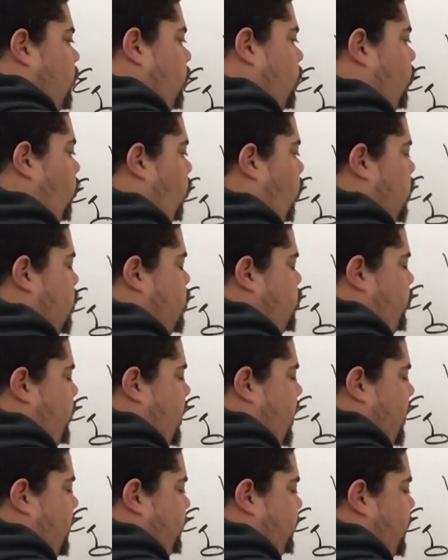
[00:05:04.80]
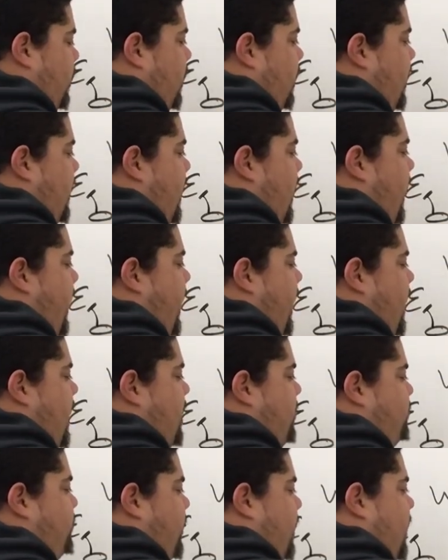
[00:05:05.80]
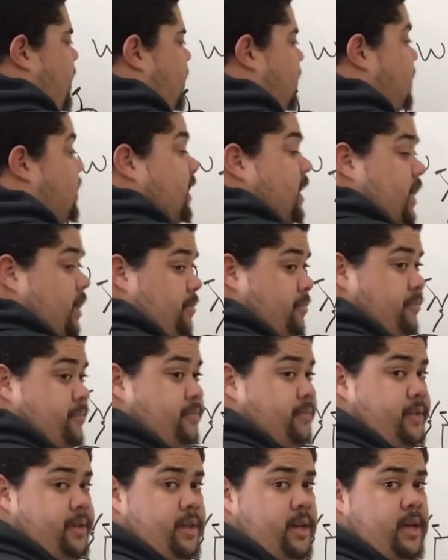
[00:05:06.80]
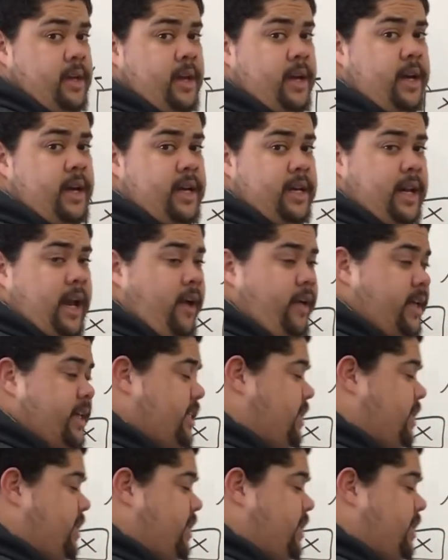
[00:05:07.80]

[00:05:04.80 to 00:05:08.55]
once you hit A, B to C. Now let's